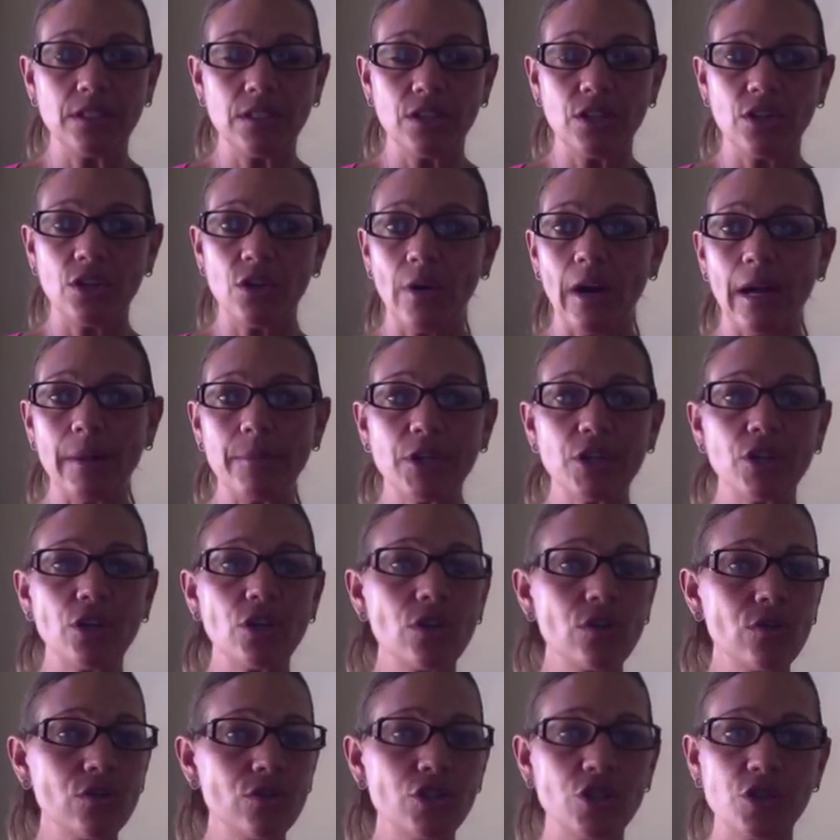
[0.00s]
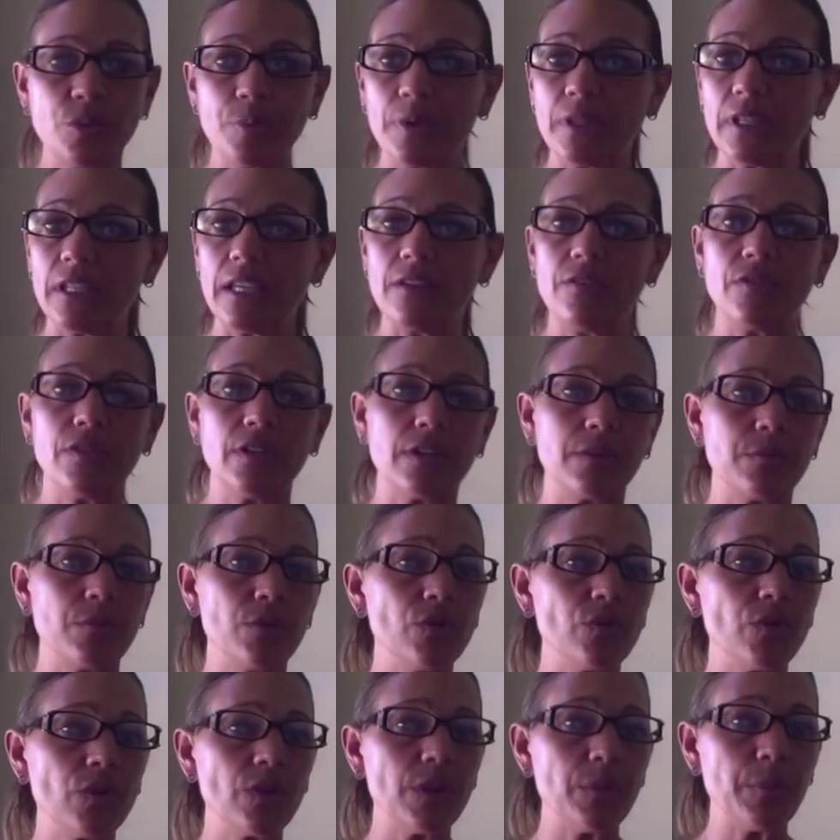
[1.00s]
I'm a huge believer in
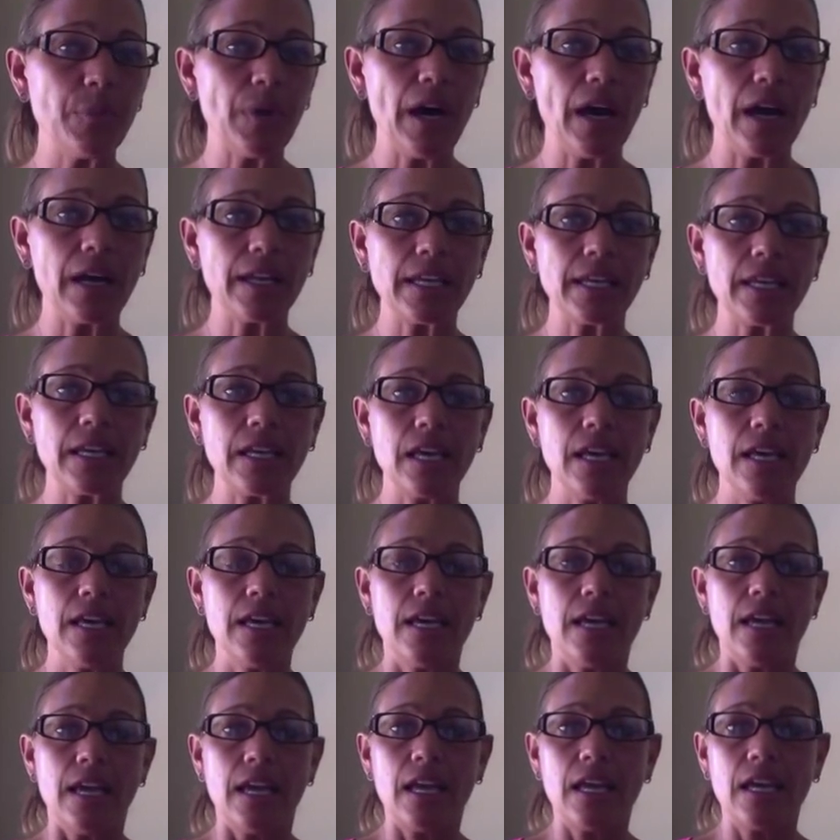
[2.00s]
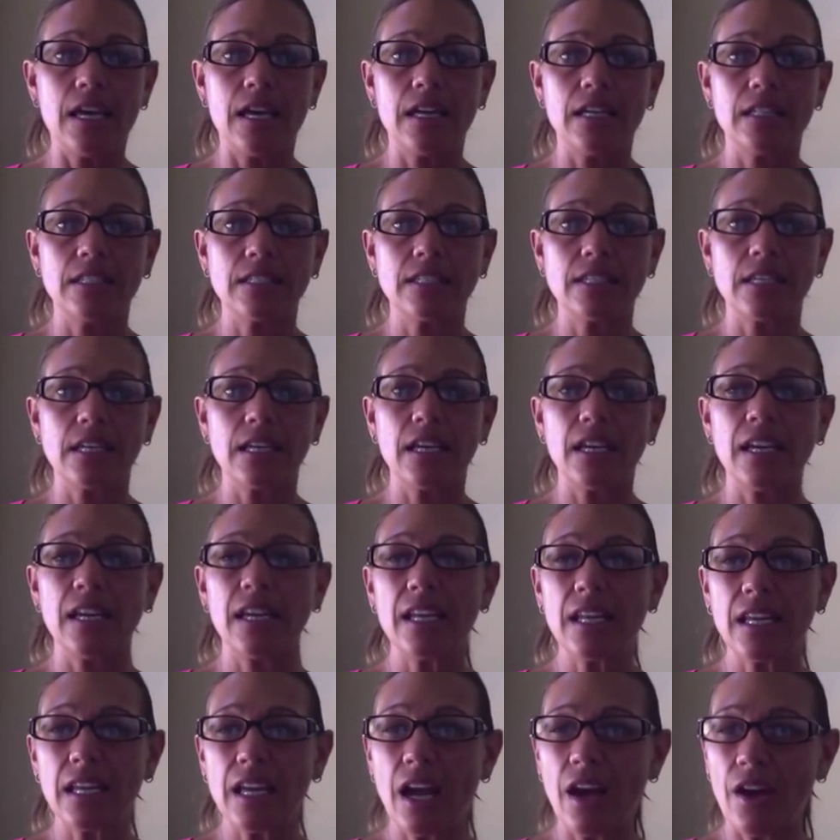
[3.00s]
moving the body and
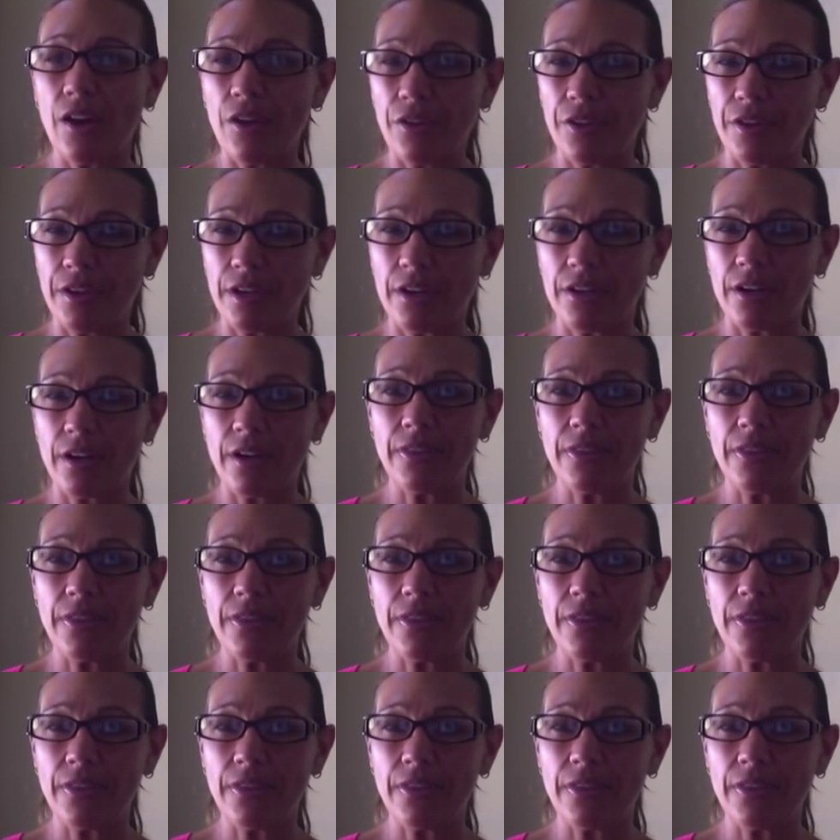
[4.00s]
eating healthier.